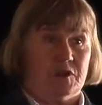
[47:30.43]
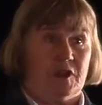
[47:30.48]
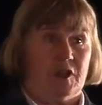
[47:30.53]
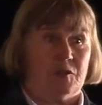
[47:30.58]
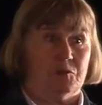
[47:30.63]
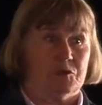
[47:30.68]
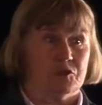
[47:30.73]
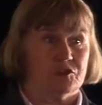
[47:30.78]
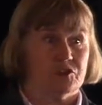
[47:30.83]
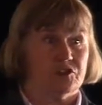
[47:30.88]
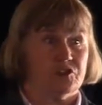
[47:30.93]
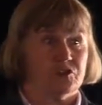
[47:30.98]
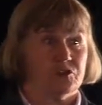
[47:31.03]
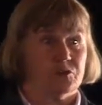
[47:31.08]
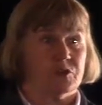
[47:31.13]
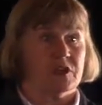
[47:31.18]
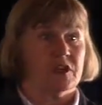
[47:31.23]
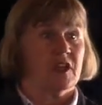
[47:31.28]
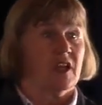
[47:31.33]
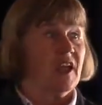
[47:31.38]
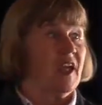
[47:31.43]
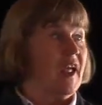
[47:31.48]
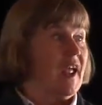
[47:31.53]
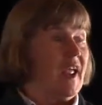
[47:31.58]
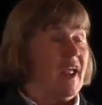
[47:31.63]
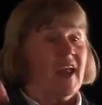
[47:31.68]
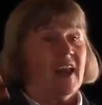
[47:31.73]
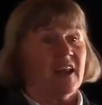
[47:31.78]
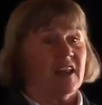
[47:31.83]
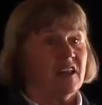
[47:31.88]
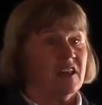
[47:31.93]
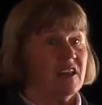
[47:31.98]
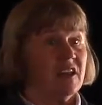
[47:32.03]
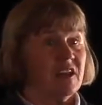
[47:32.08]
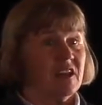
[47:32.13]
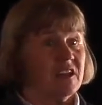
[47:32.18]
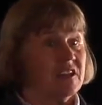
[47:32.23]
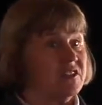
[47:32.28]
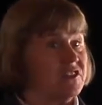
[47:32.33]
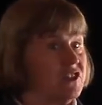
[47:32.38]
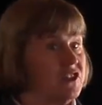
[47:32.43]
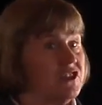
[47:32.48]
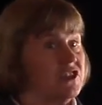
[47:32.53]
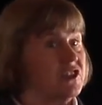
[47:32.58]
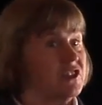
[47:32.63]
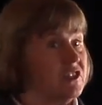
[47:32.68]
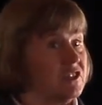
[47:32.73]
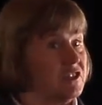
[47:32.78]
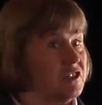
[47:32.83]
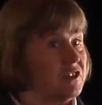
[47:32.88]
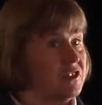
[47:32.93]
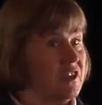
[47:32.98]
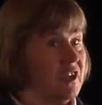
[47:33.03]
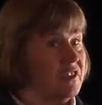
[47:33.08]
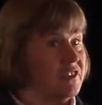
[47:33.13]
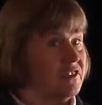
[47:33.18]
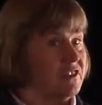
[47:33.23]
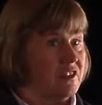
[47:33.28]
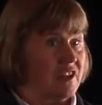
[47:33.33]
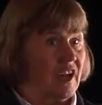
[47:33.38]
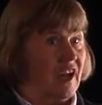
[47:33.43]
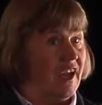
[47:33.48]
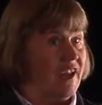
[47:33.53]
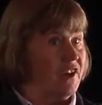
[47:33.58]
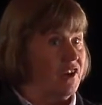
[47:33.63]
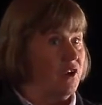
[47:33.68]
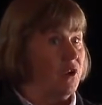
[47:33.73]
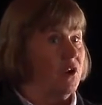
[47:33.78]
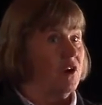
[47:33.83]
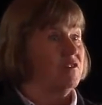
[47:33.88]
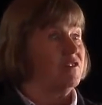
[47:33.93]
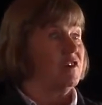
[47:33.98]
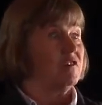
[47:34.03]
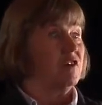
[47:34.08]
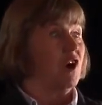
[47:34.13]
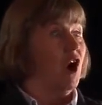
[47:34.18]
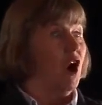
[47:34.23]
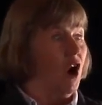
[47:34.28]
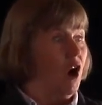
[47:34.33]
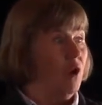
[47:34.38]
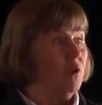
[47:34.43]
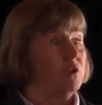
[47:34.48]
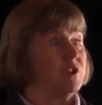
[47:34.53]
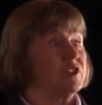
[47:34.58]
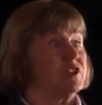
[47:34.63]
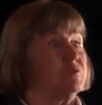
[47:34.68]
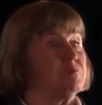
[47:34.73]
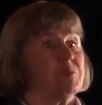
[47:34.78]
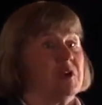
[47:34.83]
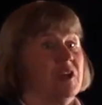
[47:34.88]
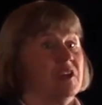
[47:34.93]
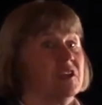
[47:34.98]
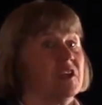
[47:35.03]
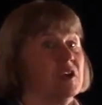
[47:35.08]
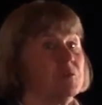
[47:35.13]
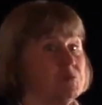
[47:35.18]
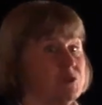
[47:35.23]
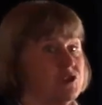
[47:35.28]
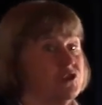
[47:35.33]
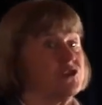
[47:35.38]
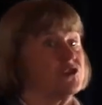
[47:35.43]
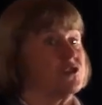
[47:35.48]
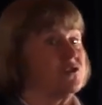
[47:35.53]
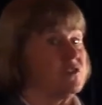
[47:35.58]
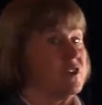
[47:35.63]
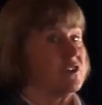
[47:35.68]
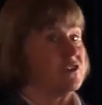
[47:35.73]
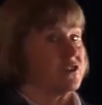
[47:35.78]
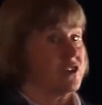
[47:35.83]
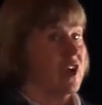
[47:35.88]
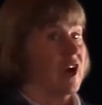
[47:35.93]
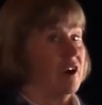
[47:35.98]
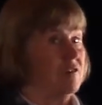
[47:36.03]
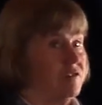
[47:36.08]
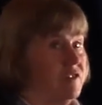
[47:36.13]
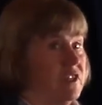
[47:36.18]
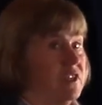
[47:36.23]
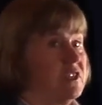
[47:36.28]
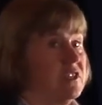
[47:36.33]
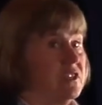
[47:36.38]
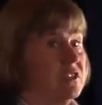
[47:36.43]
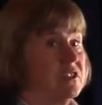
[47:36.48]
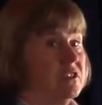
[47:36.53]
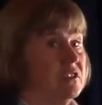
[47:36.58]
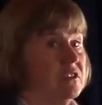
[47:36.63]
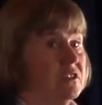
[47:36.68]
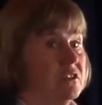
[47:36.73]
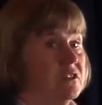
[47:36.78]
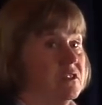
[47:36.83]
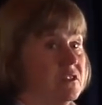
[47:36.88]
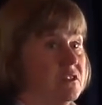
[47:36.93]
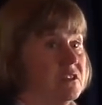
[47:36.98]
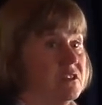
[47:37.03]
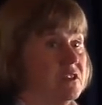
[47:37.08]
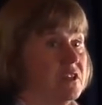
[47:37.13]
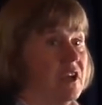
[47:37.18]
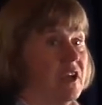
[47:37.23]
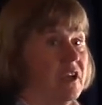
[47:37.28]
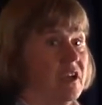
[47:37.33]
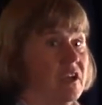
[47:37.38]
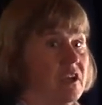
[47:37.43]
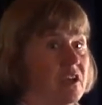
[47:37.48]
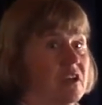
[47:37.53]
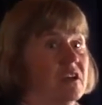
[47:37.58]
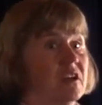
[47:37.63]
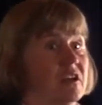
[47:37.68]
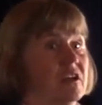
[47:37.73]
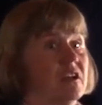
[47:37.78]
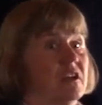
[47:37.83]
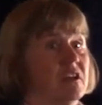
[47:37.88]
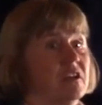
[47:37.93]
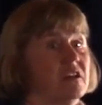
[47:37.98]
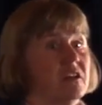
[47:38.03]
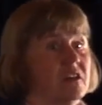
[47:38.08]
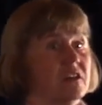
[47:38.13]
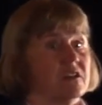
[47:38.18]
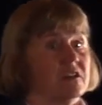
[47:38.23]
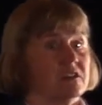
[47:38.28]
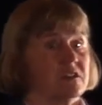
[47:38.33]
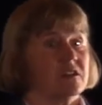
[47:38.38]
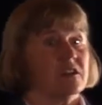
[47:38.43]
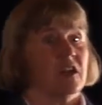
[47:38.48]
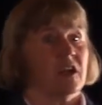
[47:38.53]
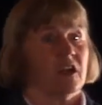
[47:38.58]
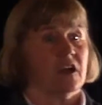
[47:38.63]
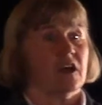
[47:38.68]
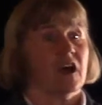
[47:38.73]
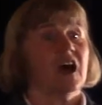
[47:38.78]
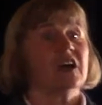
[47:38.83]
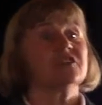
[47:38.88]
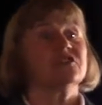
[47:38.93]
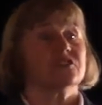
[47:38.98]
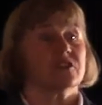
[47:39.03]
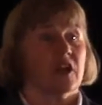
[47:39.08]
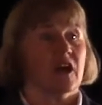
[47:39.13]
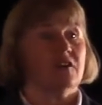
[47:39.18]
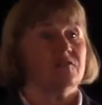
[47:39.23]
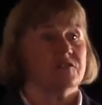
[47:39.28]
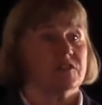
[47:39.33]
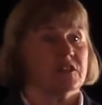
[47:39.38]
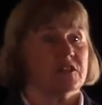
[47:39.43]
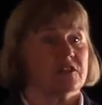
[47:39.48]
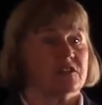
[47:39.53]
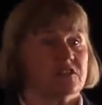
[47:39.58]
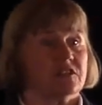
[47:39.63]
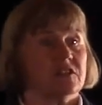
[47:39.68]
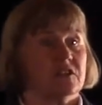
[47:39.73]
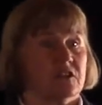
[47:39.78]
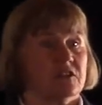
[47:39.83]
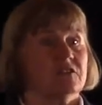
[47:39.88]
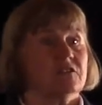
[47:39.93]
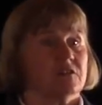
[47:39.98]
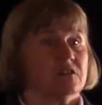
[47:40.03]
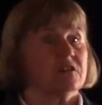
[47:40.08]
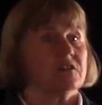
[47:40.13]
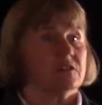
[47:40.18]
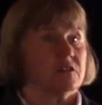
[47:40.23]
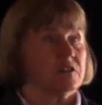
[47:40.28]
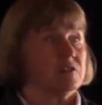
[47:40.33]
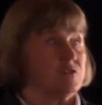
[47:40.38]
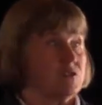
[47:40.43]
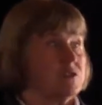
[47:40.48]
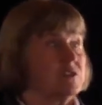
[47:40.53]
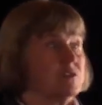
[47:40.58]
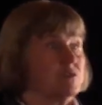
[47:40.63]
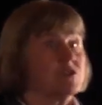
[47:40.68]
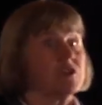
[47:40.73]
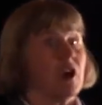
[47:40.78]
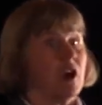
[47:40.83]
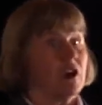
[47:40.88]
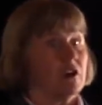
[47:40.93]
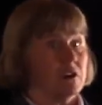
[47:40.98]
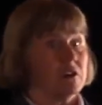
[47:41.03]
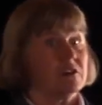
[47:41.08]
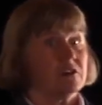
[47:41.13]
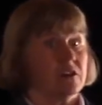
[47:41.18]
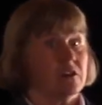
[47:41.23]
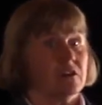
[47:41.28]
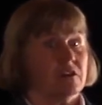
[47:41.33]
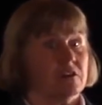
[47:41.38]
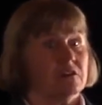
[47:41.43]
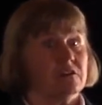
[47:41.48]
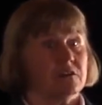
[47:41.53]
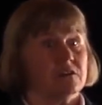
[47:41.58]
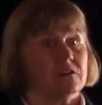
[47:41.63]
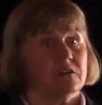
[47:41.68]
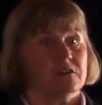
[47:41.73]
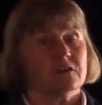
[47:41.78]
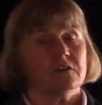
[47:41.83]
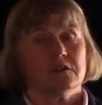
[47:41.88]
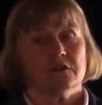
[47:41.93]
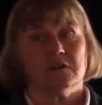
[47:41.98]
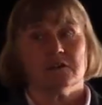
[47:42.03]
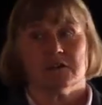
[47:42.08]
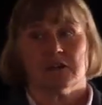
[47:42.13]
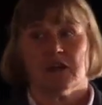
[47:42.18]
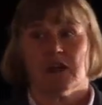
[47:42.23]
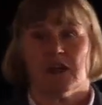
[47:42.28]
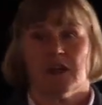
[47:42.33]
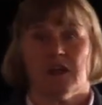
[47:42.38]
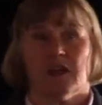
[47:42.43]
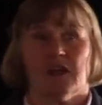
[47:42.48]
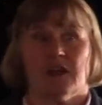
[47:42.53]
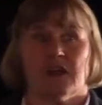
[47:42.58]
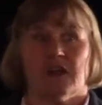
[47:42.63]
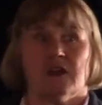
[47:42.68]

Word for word: able to do it, any indigenous sites that I know of have always been preserved under conflict. Okay? Yeah, under conflict, you know. It, it was hard, you know. Yeah. Okay?